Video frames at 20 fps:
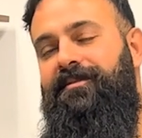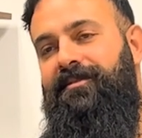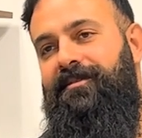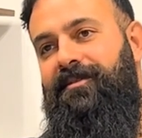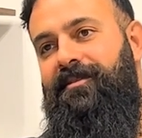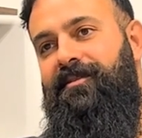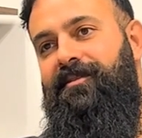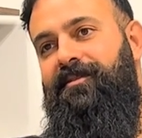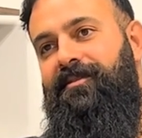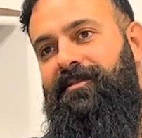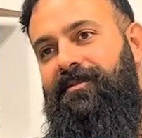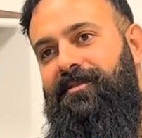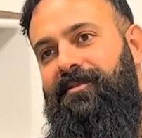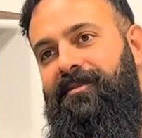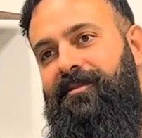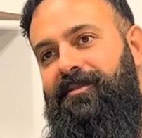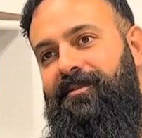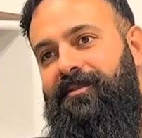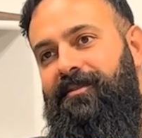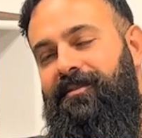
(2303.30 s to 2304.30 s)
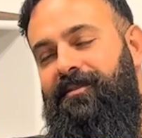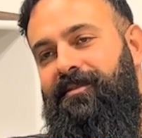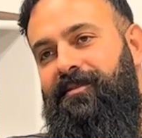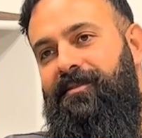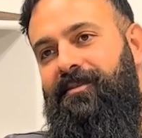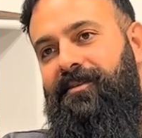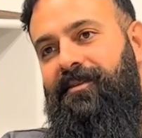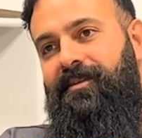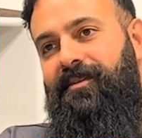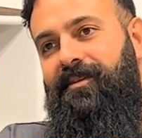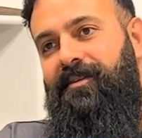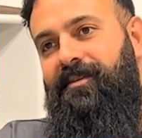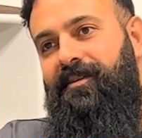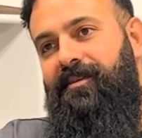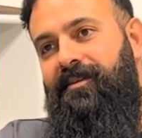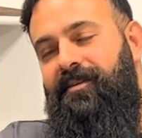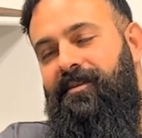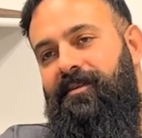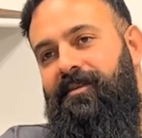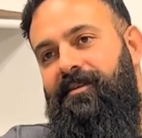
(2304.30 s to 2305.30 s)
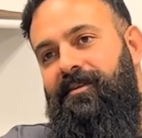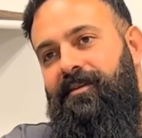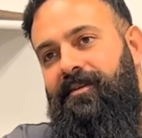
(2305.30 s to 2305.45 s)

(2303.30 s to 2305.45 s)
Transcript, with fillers: Yeah, yeah. So,